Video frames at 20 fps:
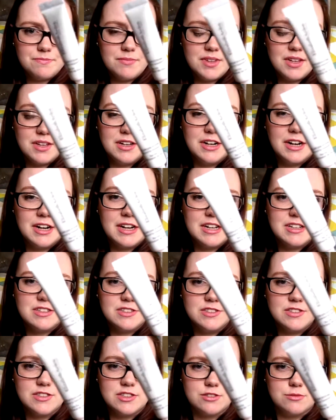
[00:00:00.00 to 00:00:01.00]
And I guess
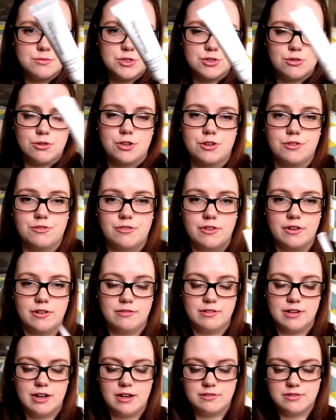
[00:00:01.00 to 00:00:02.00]
it's some sort of,
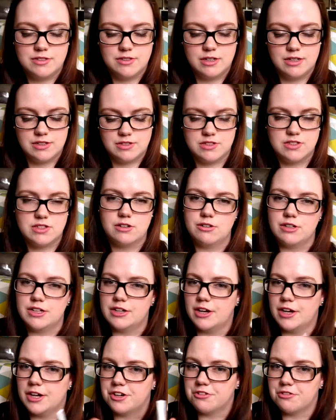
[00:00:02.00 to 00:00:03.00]
not necessarily an
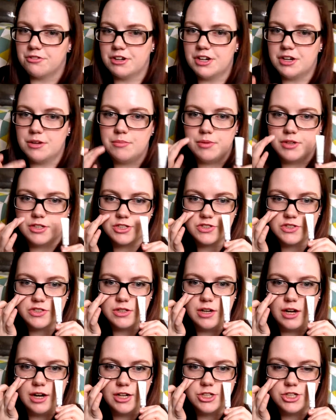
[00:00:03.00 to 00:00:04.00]
eye cream, but just
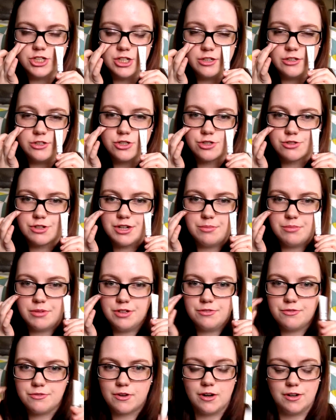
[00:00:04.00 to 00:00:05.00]
an eye gel
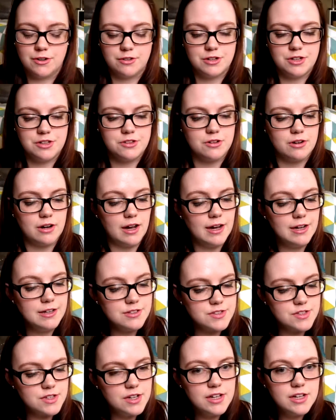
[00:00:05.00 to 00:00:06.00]
treatment for underneath your
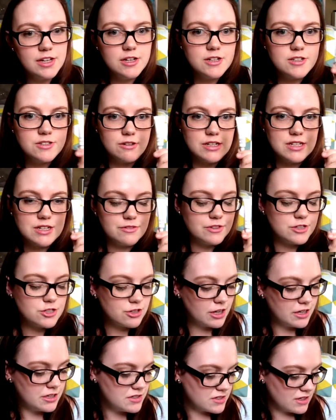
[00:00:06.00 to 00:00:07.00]
eyes. So I'll definitely
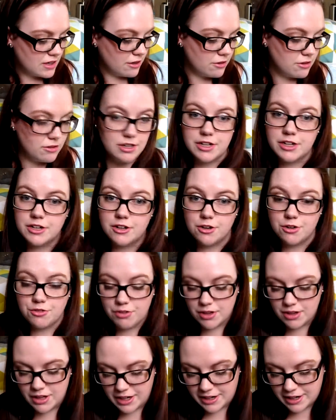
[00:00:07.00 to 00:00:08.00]
try this out. I'll let you know if
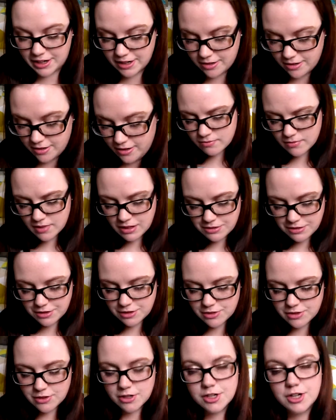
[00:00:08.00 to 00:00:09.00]
I like it. The
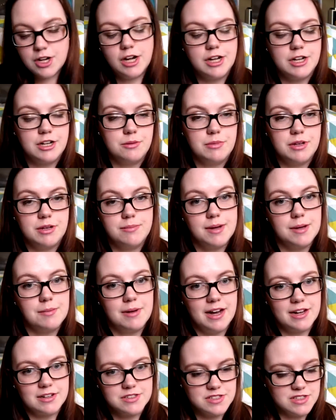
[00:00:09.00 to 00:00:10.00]
third item in my
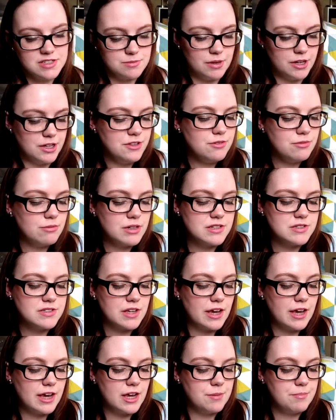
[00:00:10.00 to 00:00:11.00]
box this month was
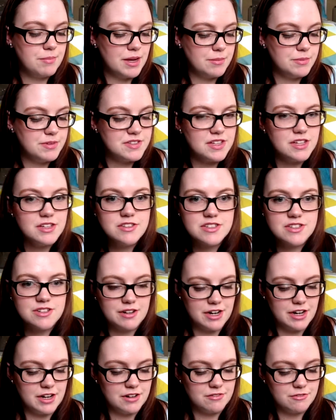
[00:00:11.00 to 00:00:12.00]
a baby
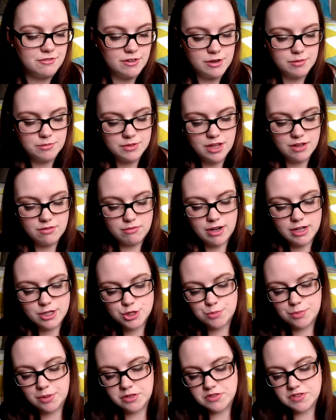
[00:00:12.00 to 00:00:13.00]
sunscreen from La
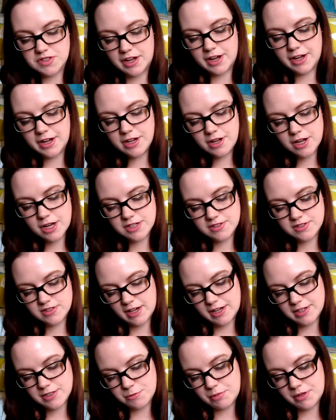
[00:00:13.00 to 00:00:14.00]
Roche-Posay as
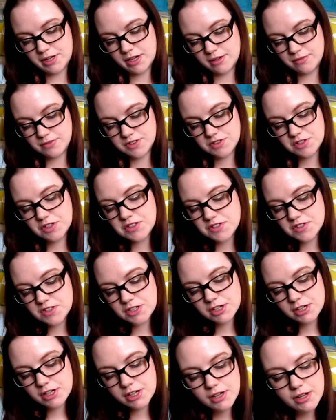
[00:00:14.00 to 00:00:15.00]
SPF
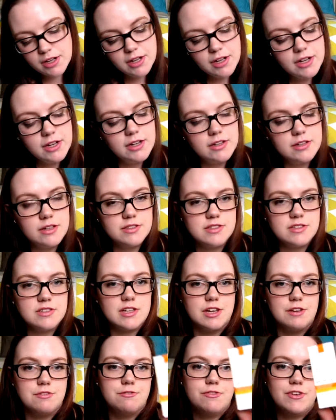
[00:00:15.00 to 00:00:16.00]
60. This is
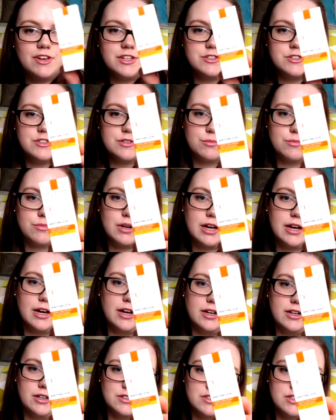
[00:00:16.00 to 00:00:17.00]
a face
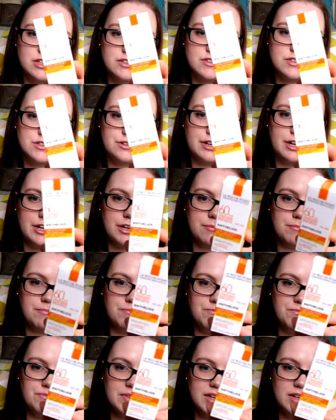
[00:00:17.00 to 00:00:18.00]
sunscreen,
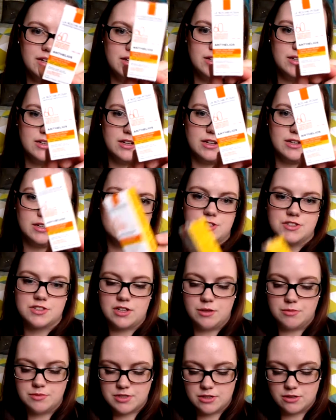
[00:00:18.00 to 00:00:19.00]
and it just
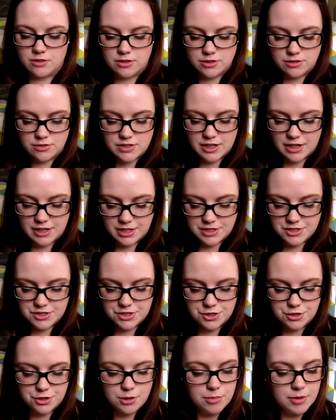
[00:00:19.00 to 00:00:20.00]
comes in a little tiny
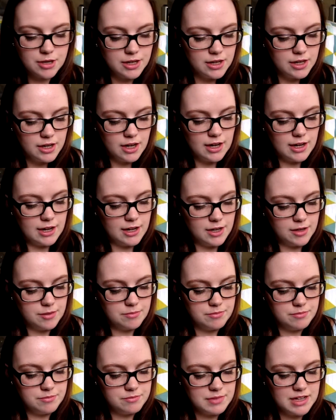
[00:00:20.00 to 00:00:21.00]
tube.
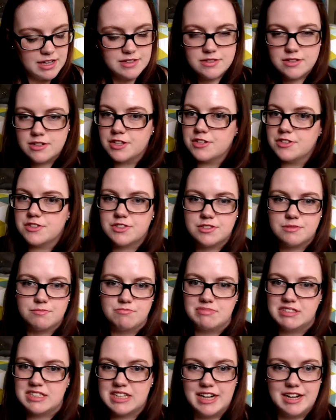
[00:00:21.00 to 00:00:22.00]
Has a nice
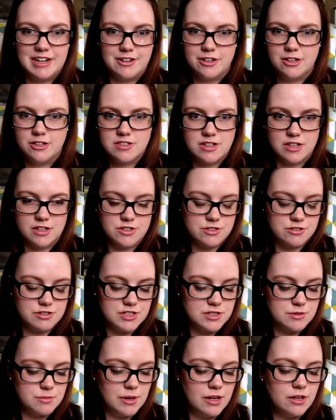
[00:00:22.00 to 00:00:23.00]
standard
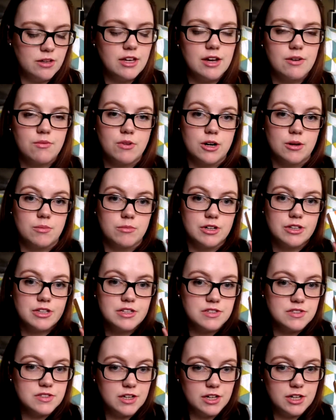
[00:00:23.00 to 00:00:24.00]
sunscreen smell, and what I'm really
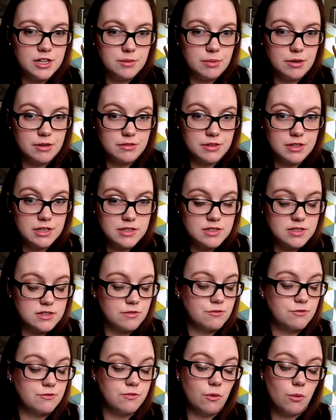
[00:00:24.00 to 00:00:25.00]
excited about this
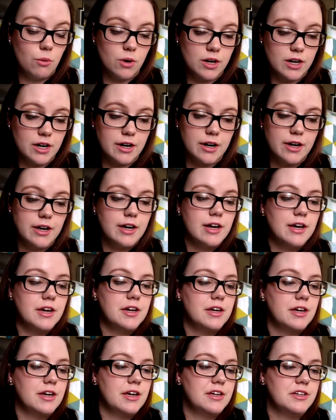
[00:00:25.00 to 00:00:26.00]
for
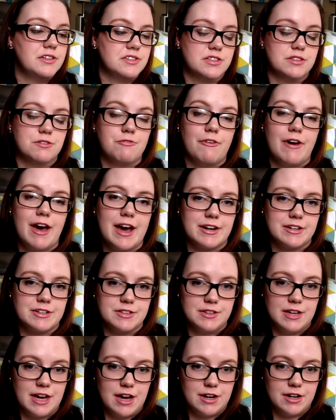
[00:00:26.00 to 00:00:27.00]
is the fact
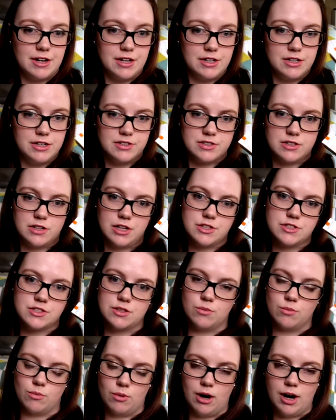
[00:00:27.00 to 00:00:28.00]
that it is nice
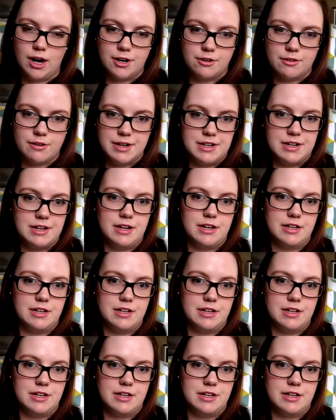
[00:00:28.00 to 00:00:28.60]
and watery.